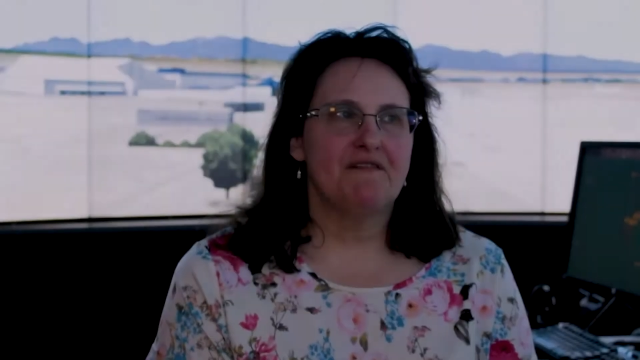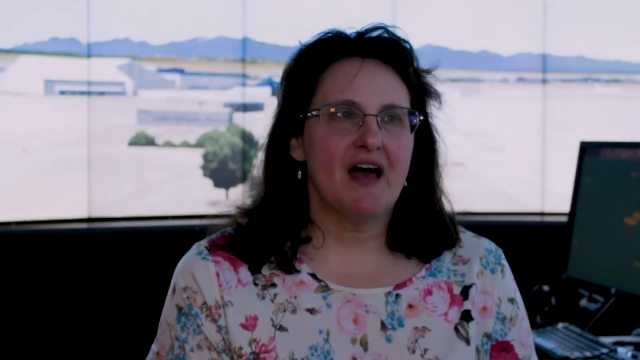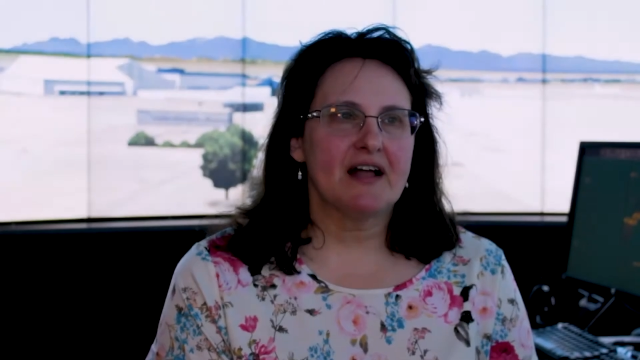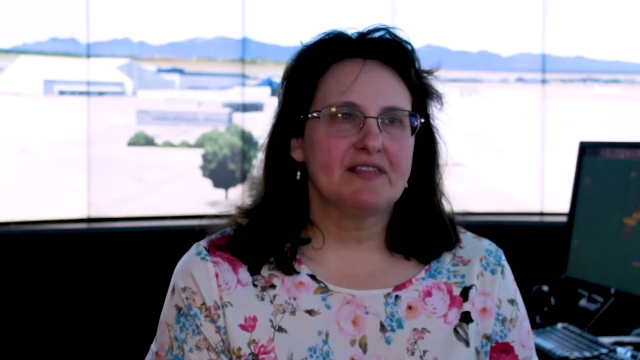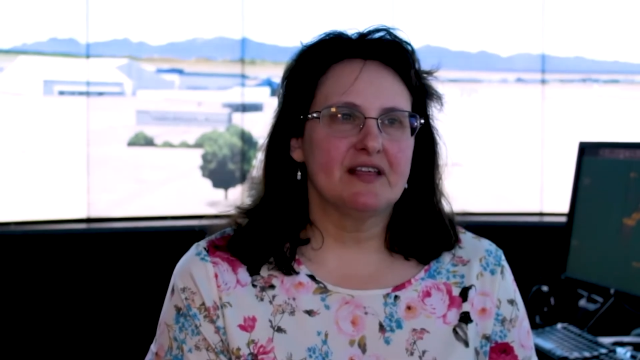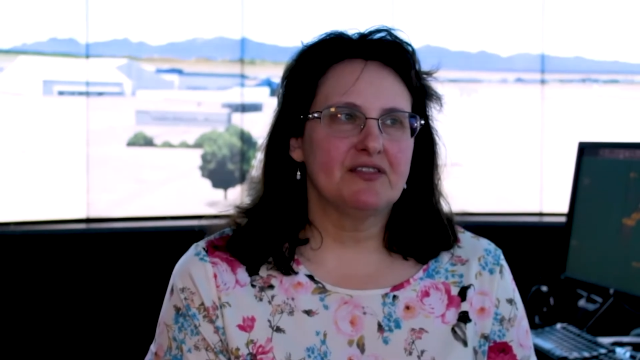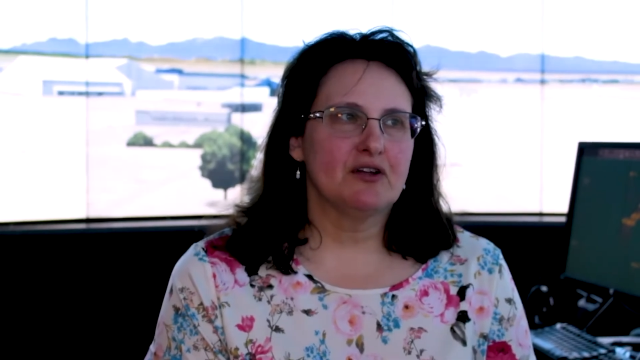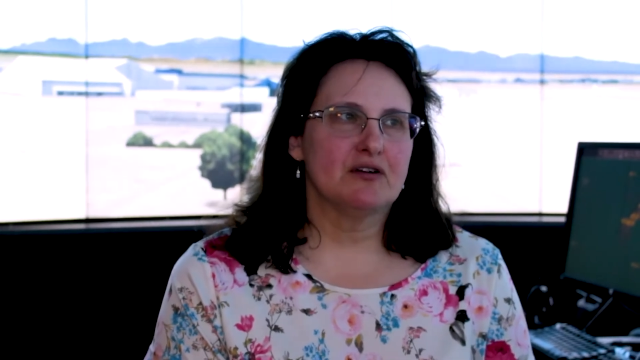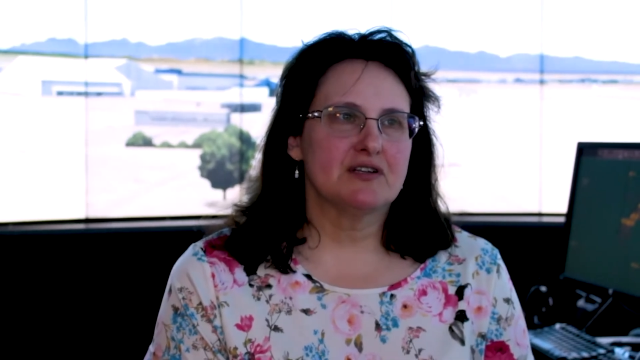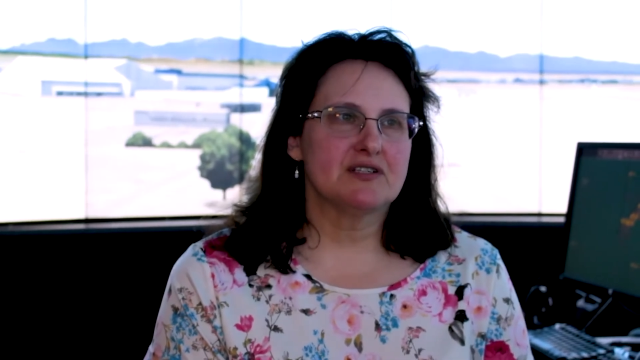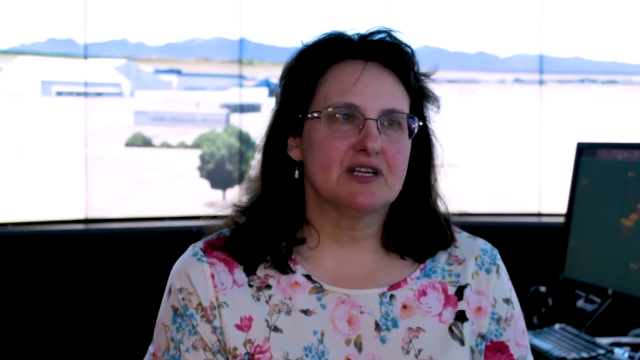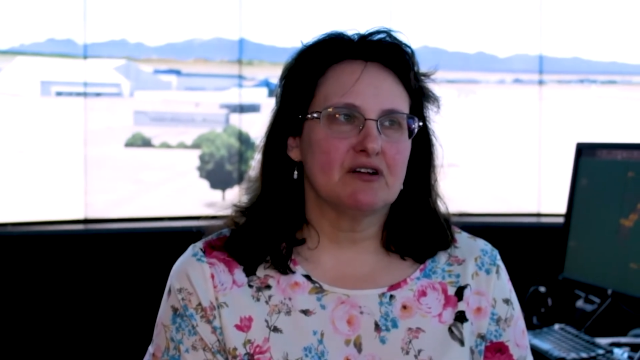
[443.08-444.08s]
fact that
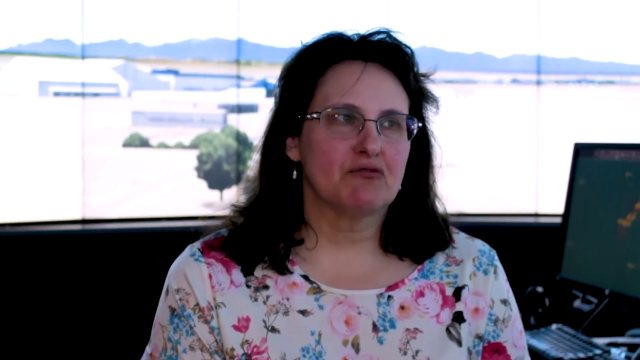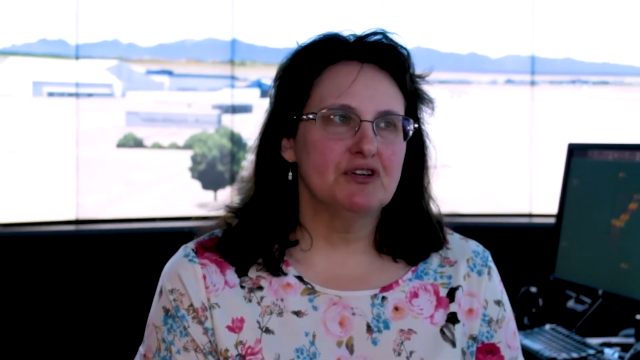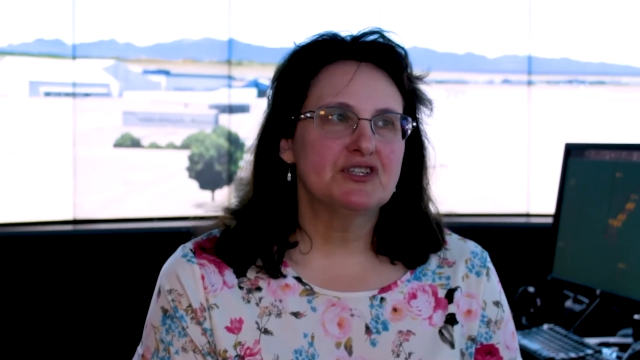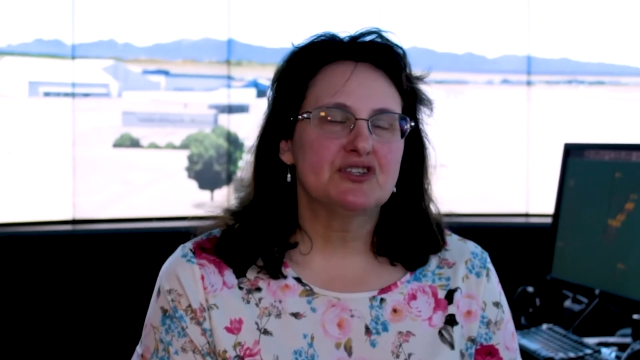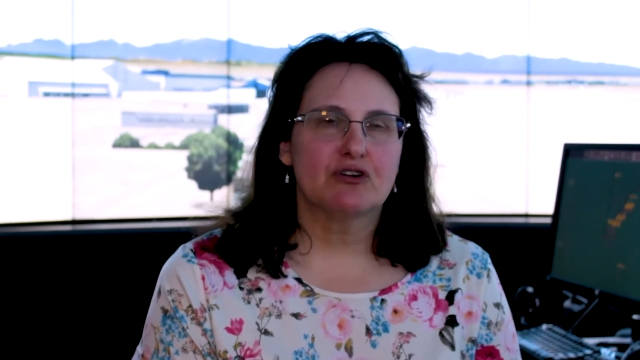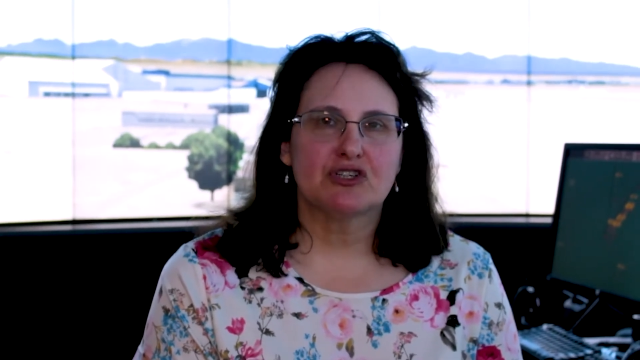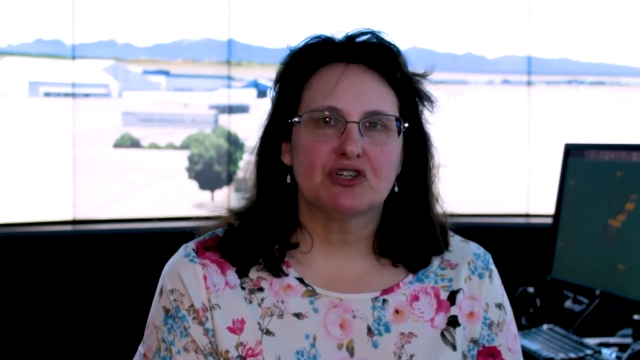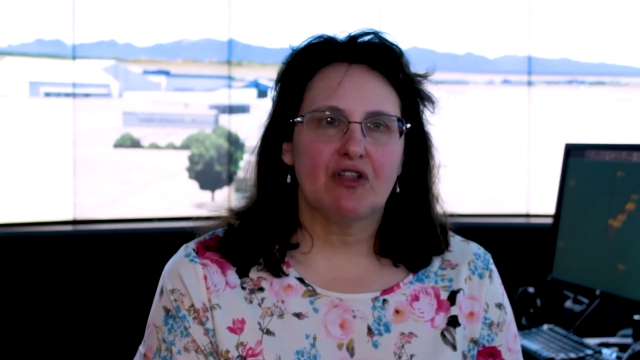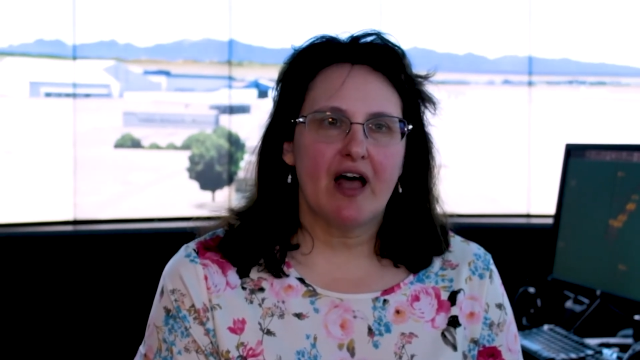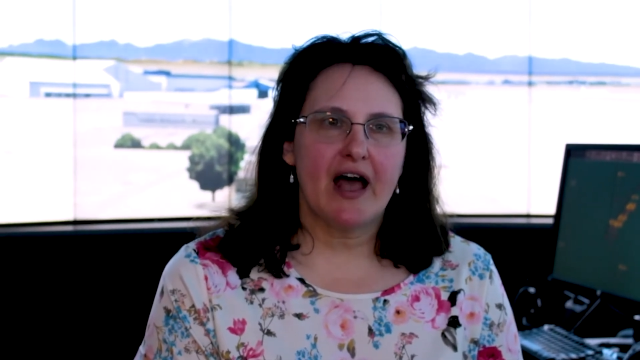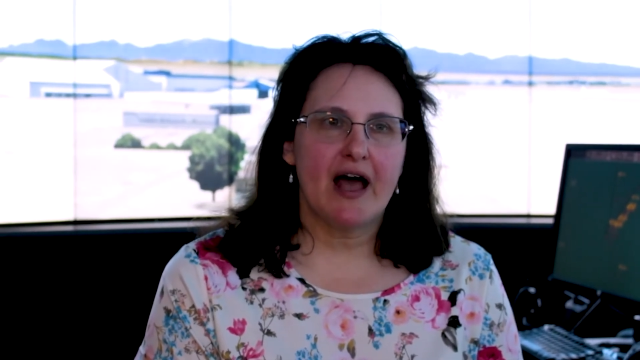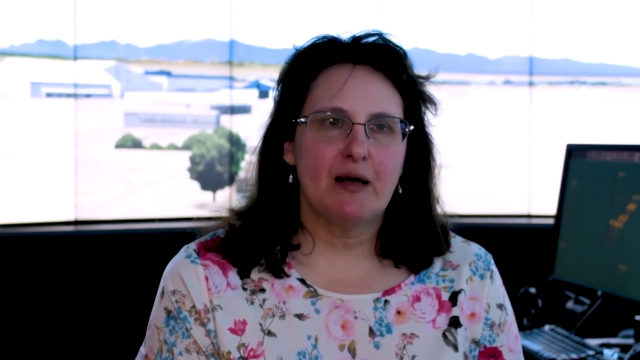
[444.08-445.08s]
there's research
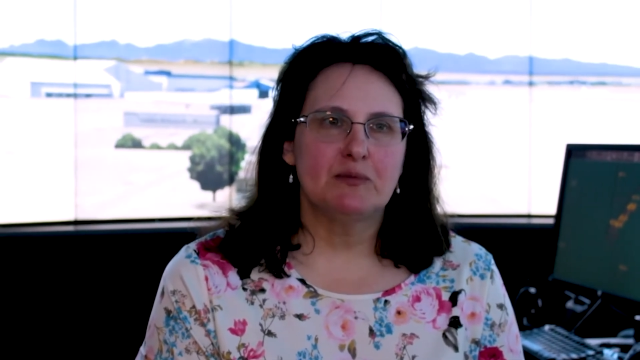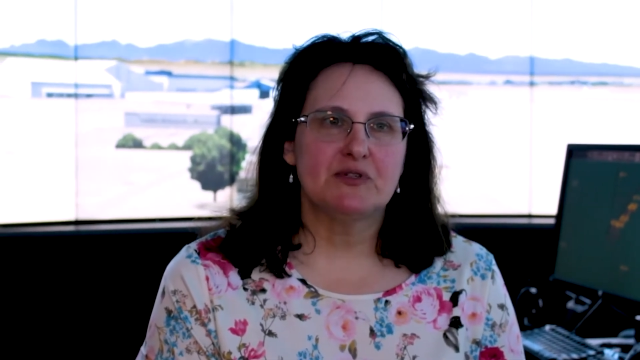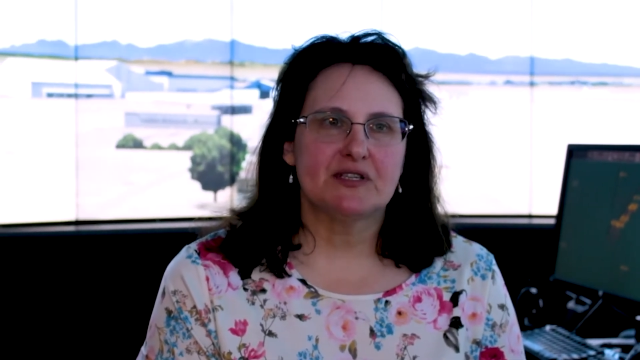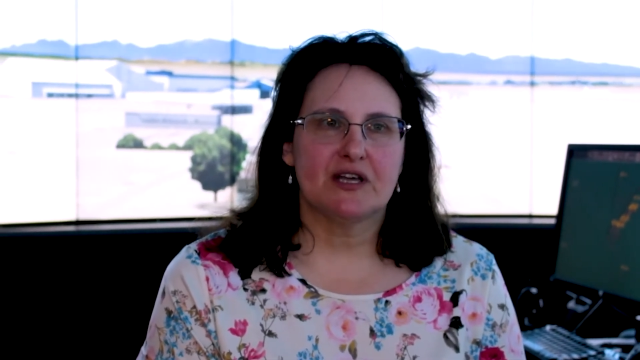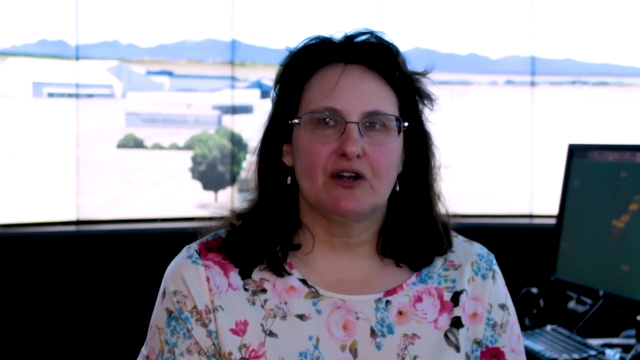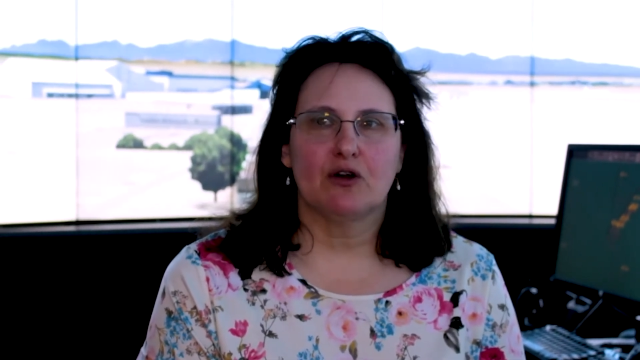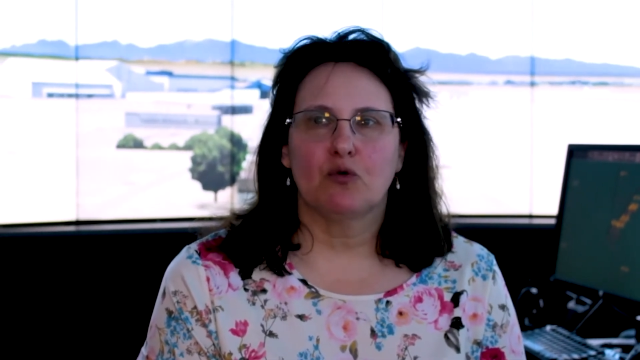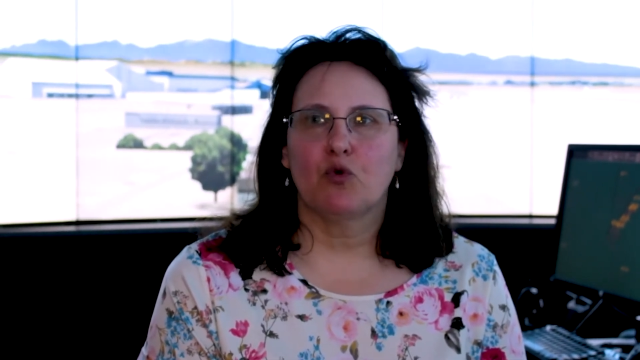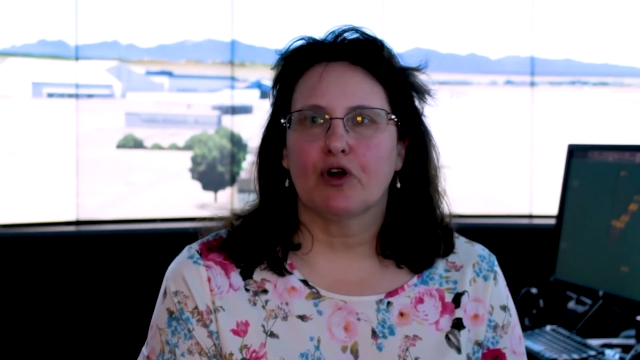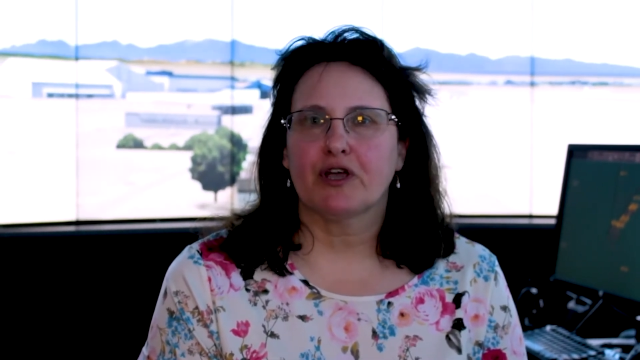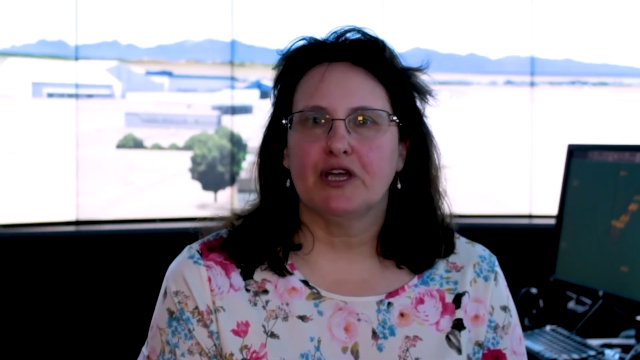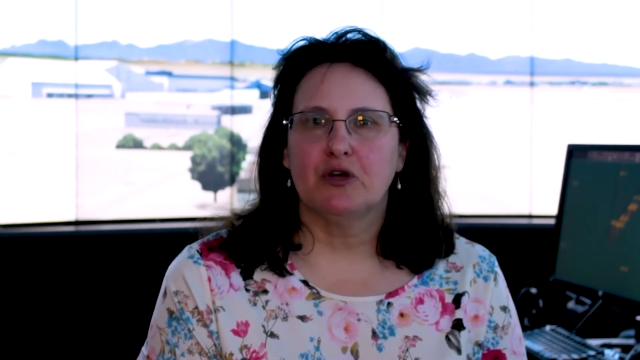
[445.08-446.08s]
labs that are
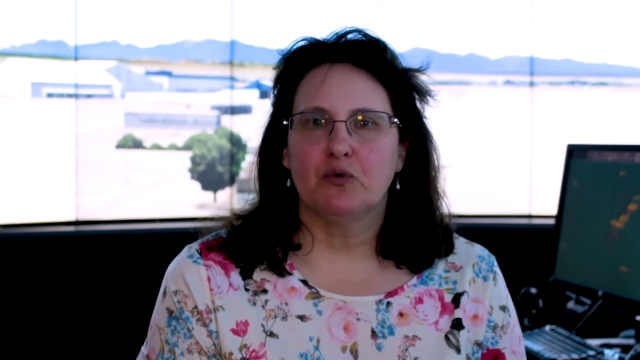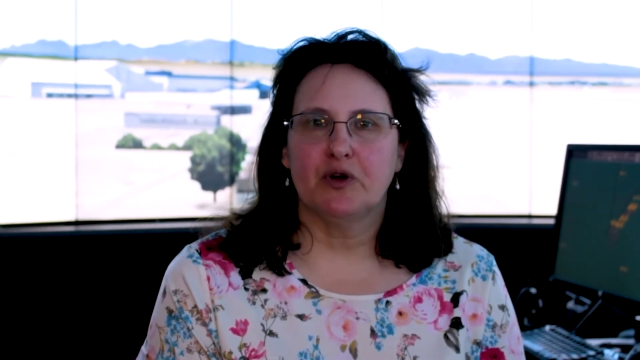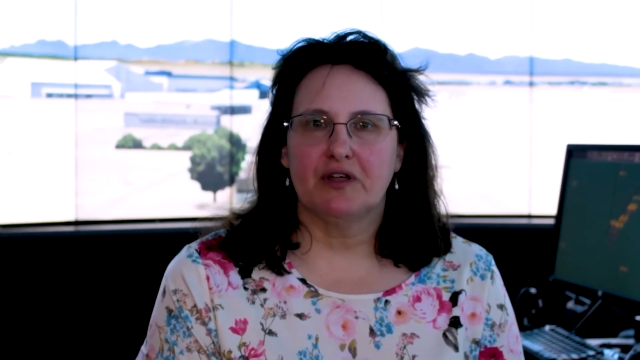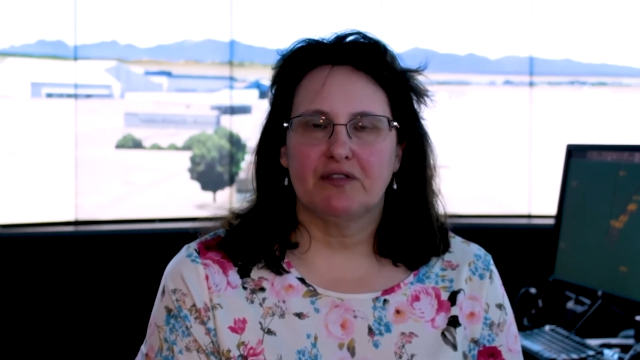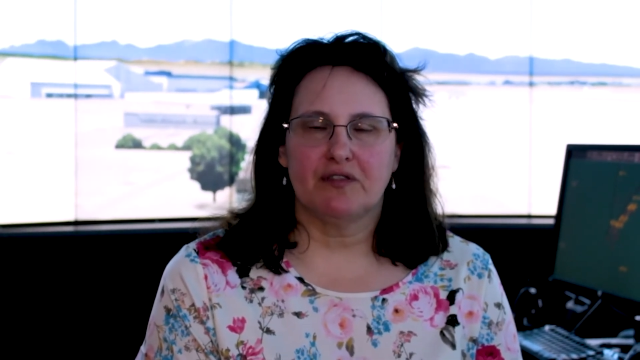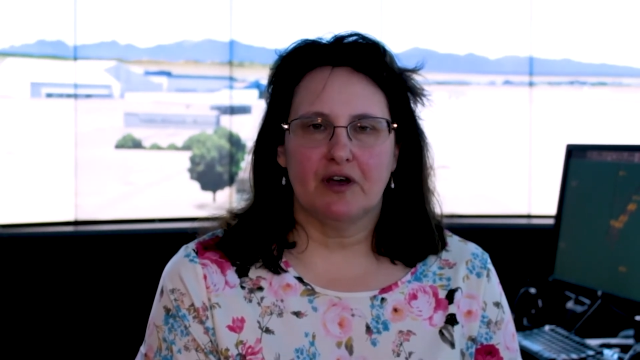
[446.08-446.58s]
working with